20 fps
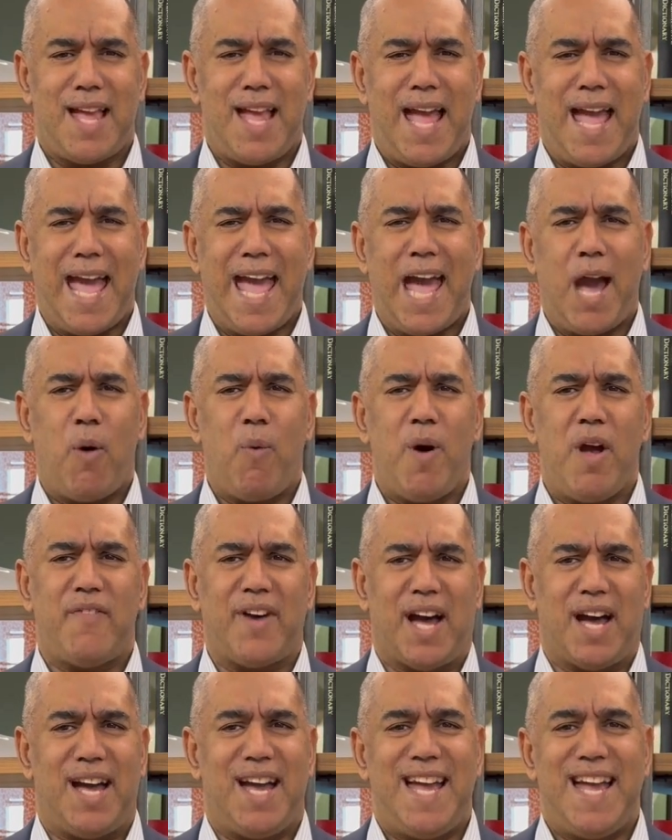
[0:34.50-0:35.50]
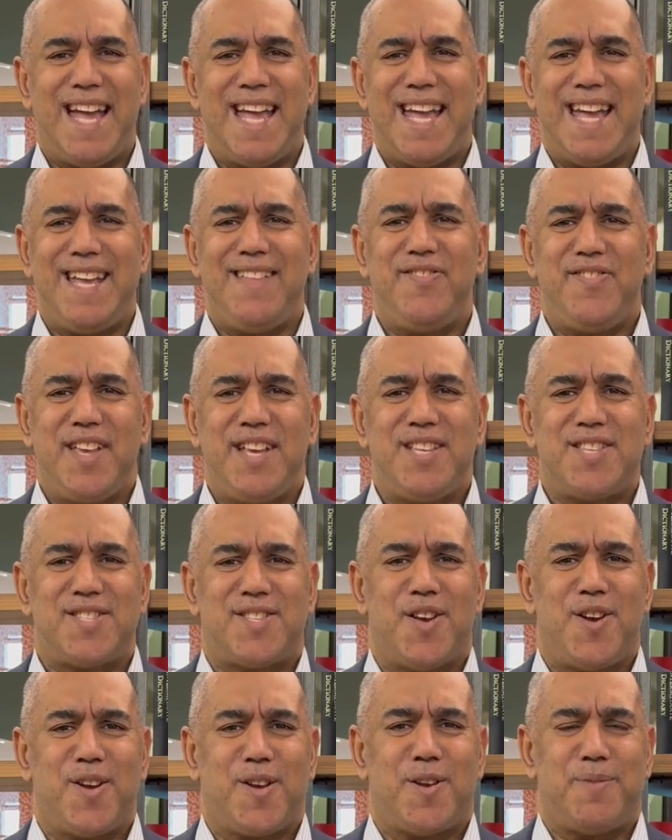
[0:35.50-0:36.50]
However, in these
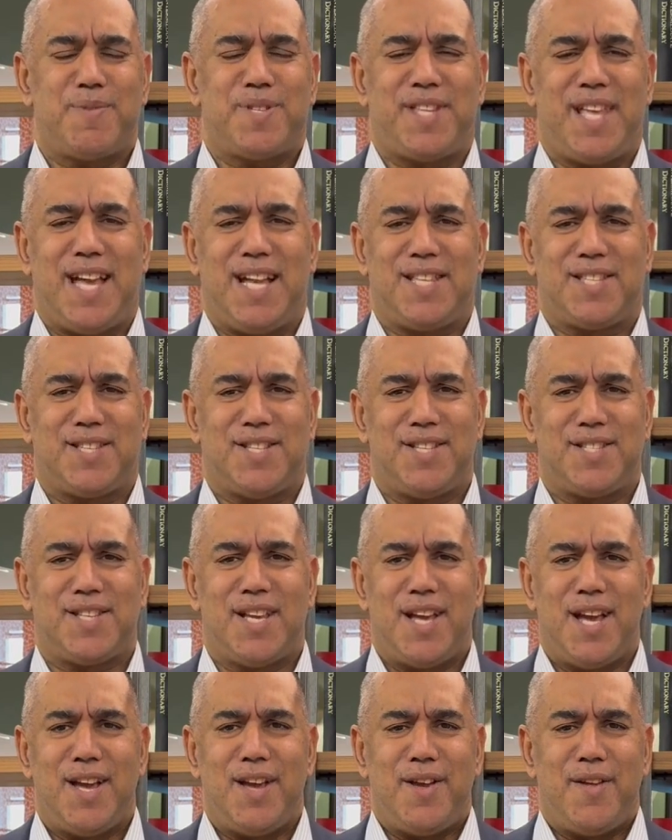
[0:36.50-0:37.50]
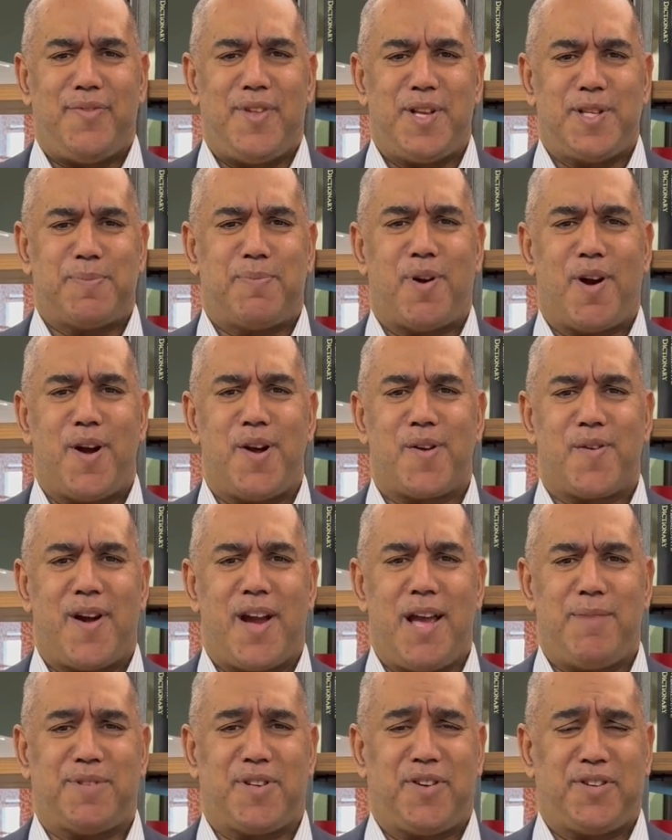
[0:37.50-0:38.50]
circumstances, these
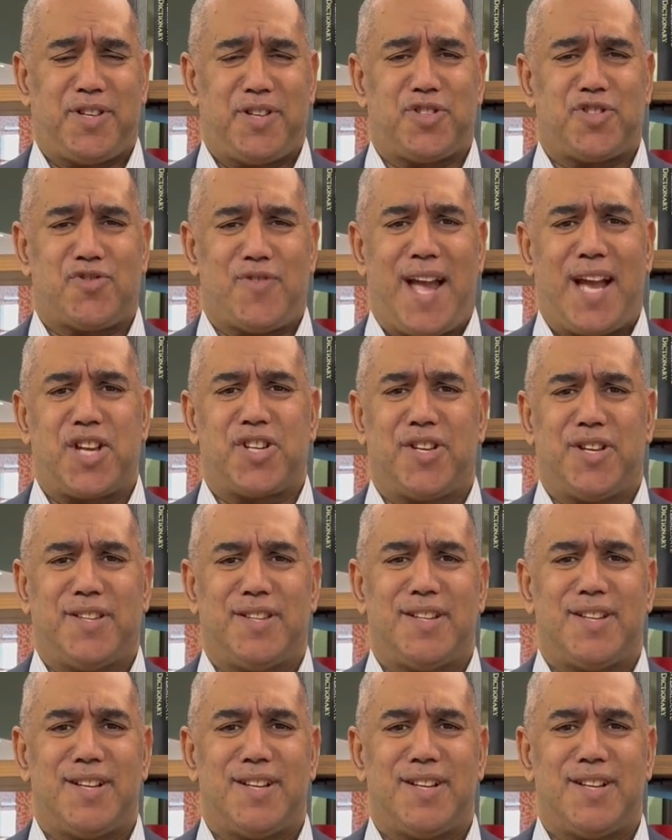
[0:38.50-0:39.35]
programs are a distraction